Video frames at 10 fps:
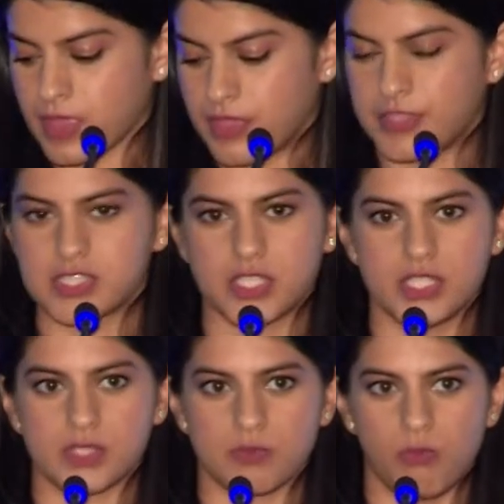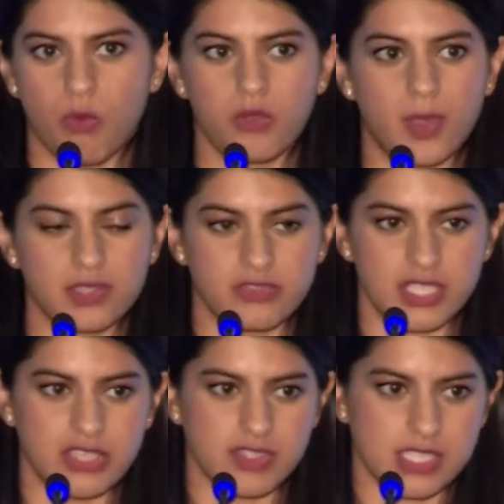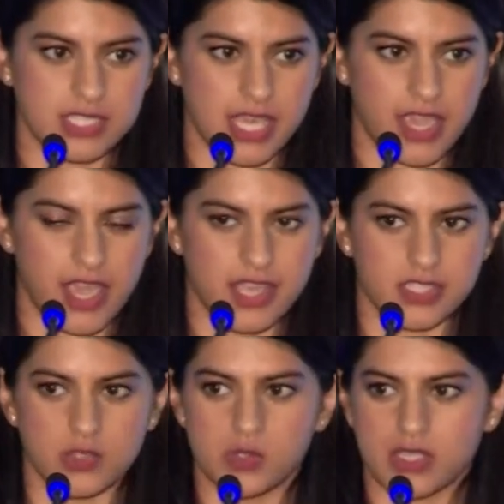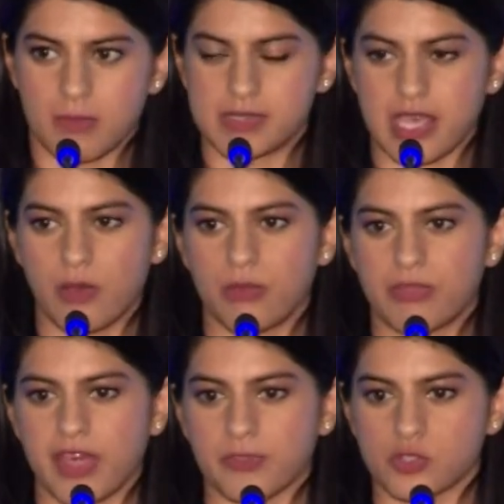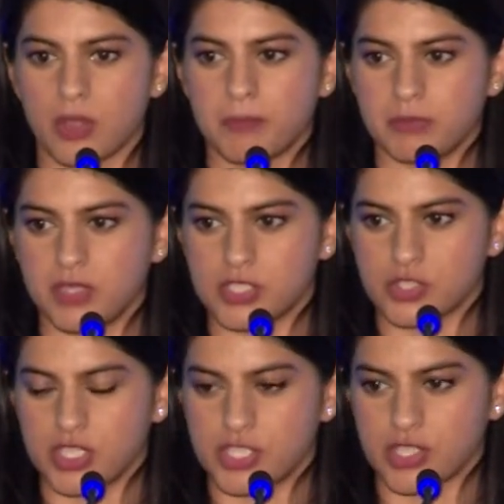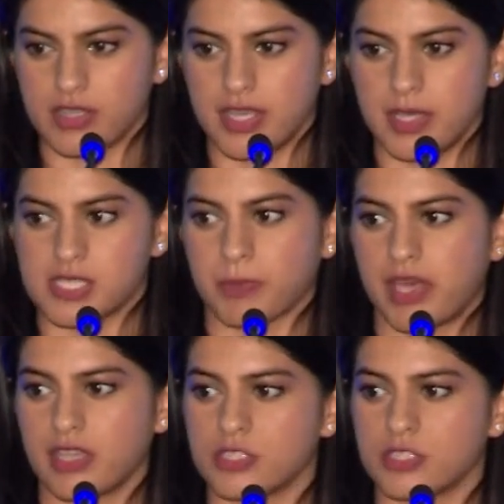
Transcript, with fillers: This is more relevant even today as news comes out that the Trump administration is planning on